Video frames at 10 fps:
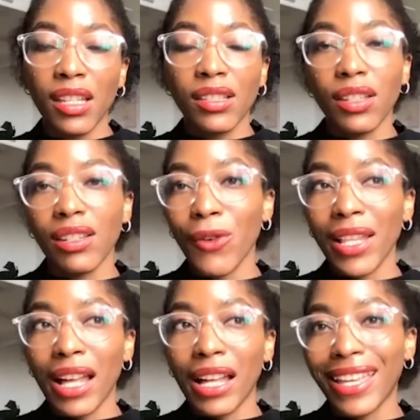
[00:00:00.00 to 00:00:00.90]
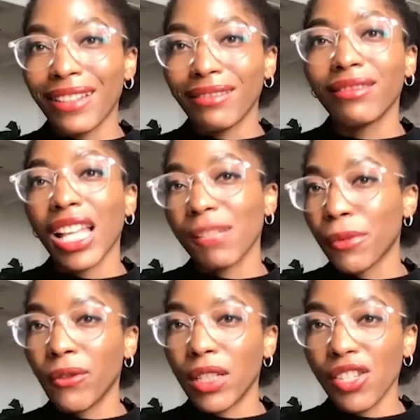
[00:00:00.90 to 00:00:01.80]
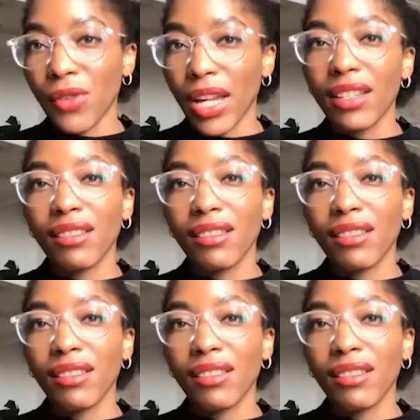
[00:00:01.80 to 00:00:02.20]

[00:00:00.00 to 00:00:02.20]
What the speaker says: So in a way, again, that's privilege, right?